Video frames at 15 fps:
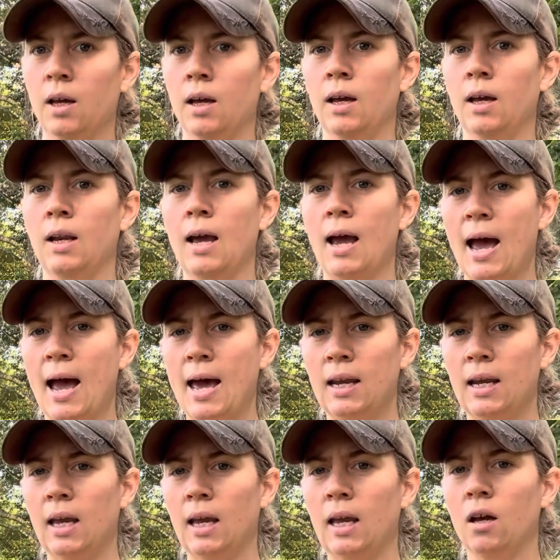and
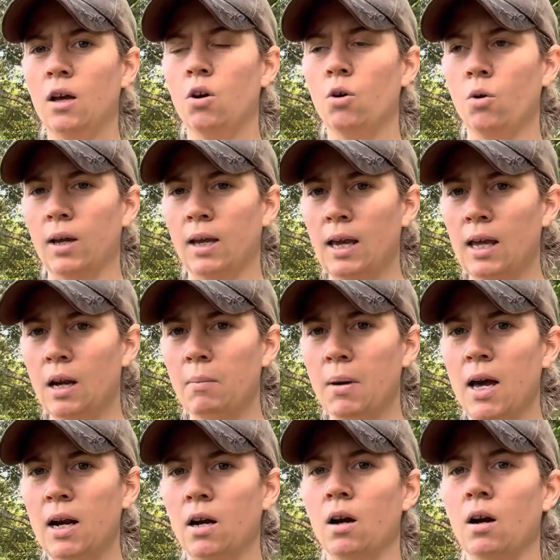adding organic
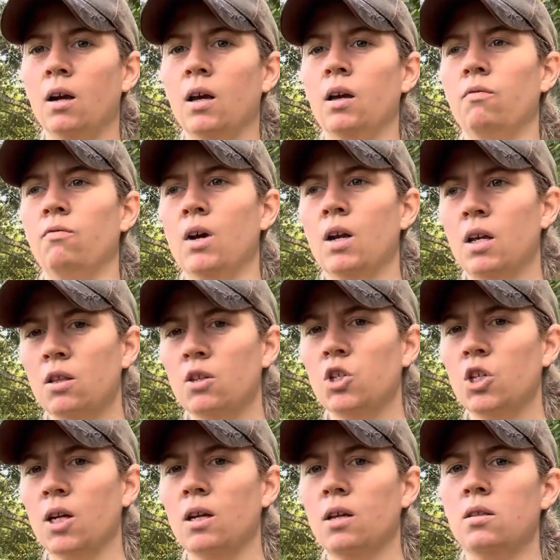matter and running the
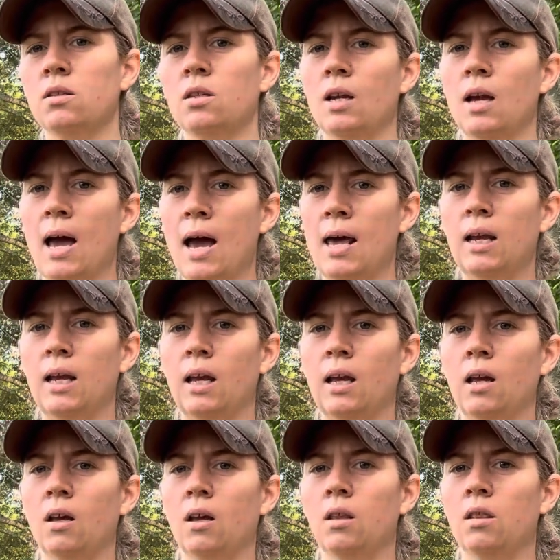chickens and
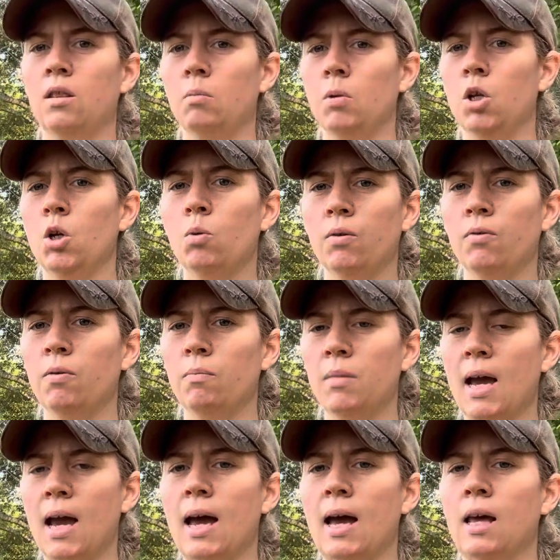adding the manure from
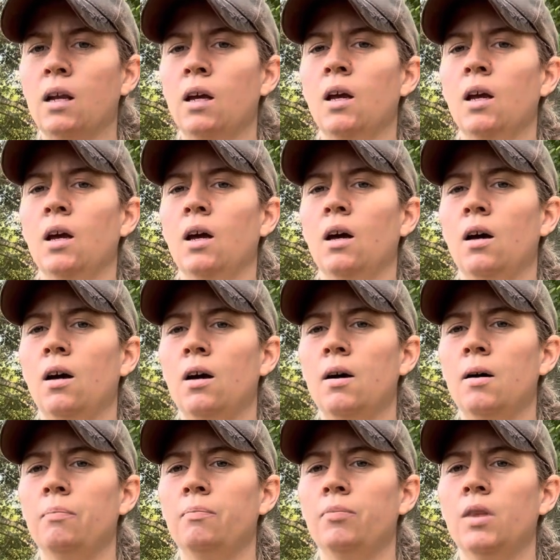that,
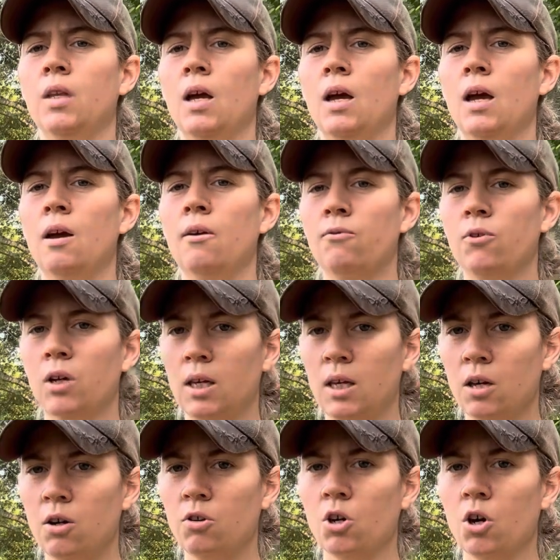every
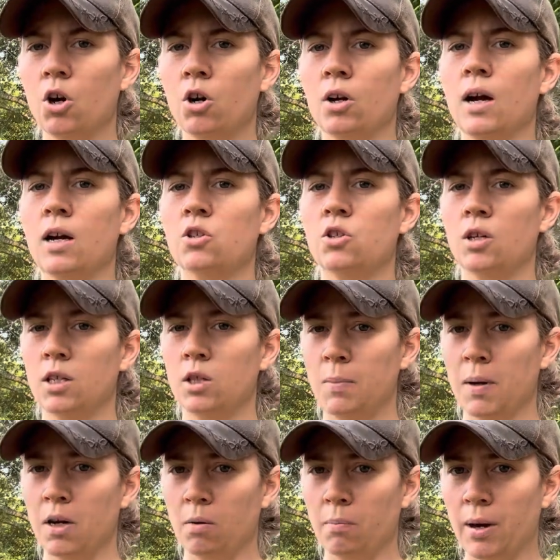year the garden actually gets
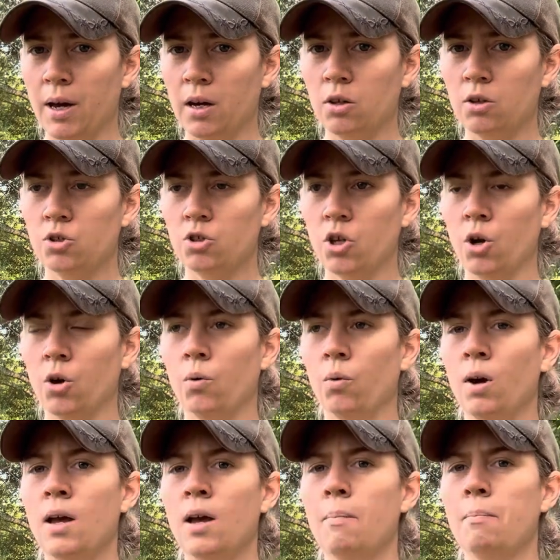better and better. So
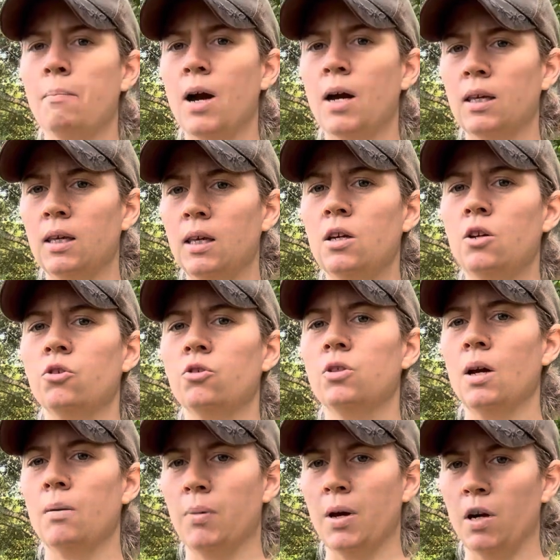my yields
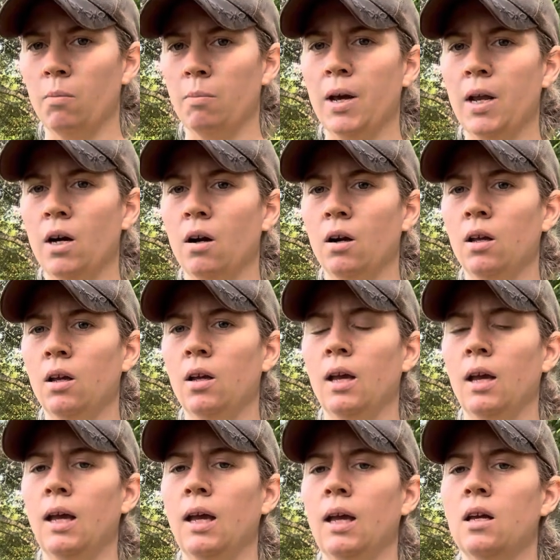get better and better,
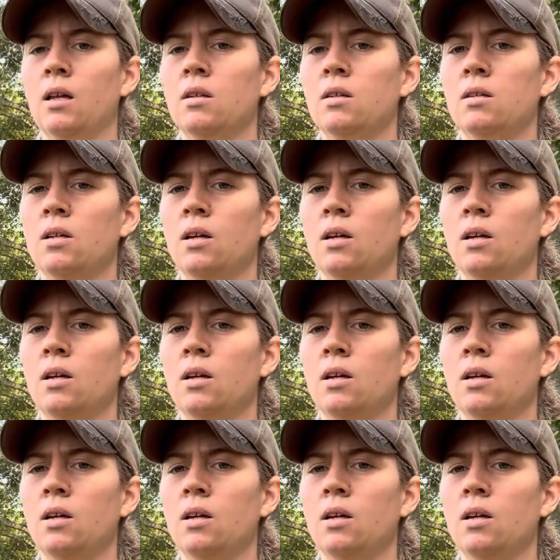and